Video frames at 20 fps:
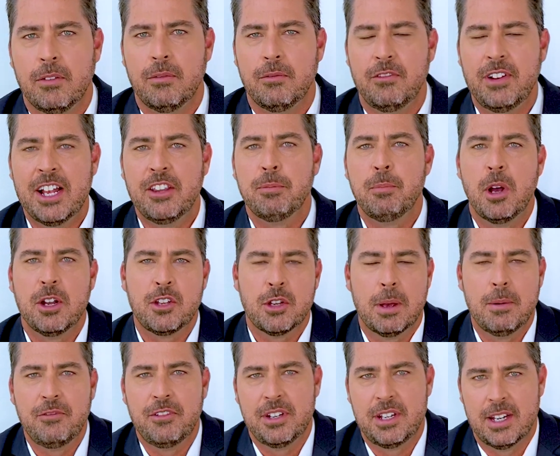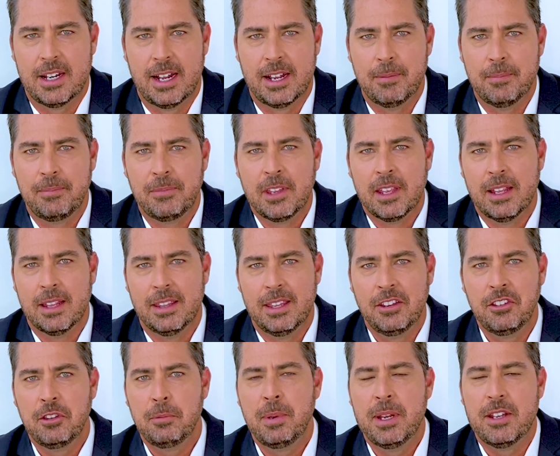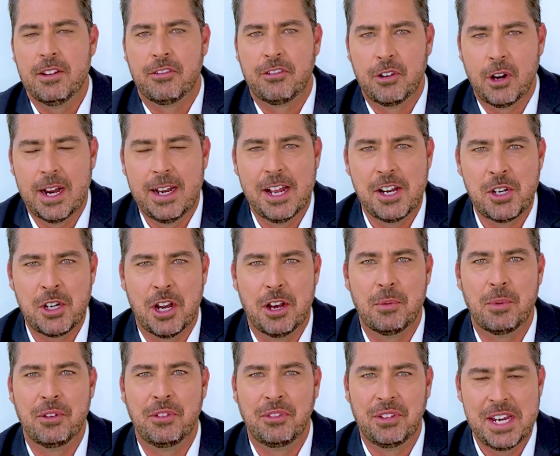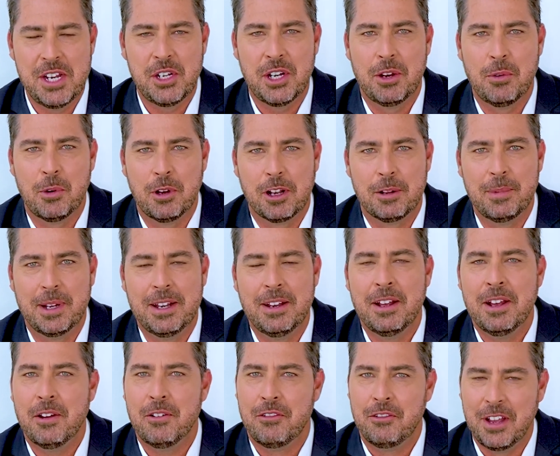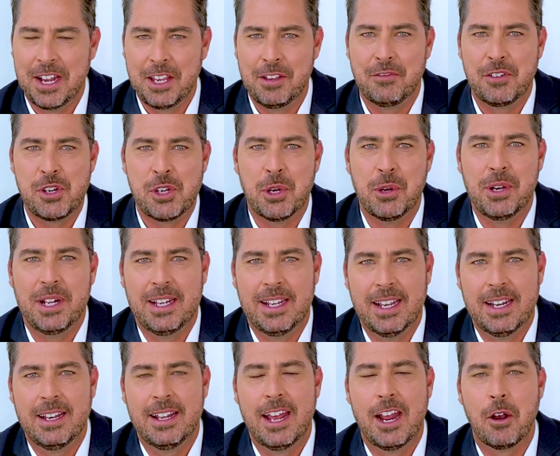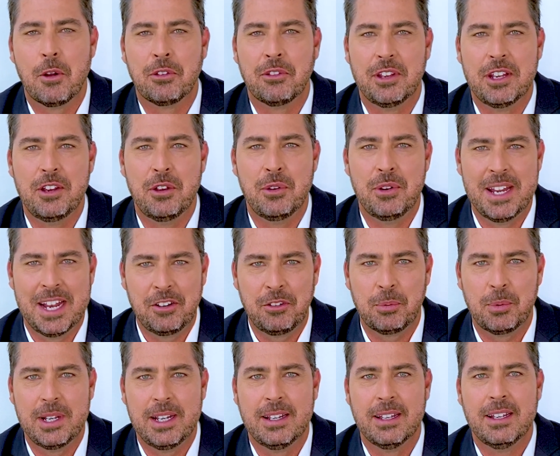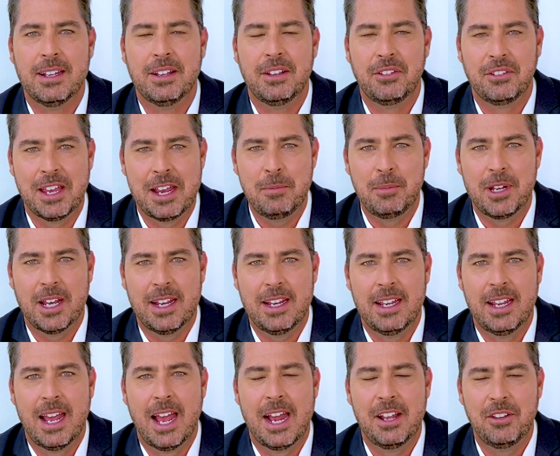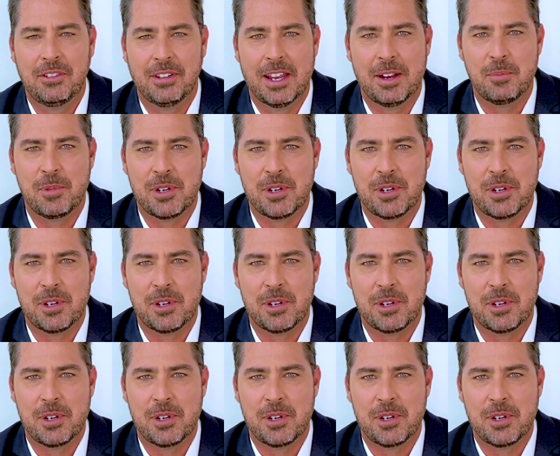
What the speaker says: That's my time for today. This has been the Friday Show with CJ Wellerman. Thank you for tuning in, and I'll see you next week, same day and same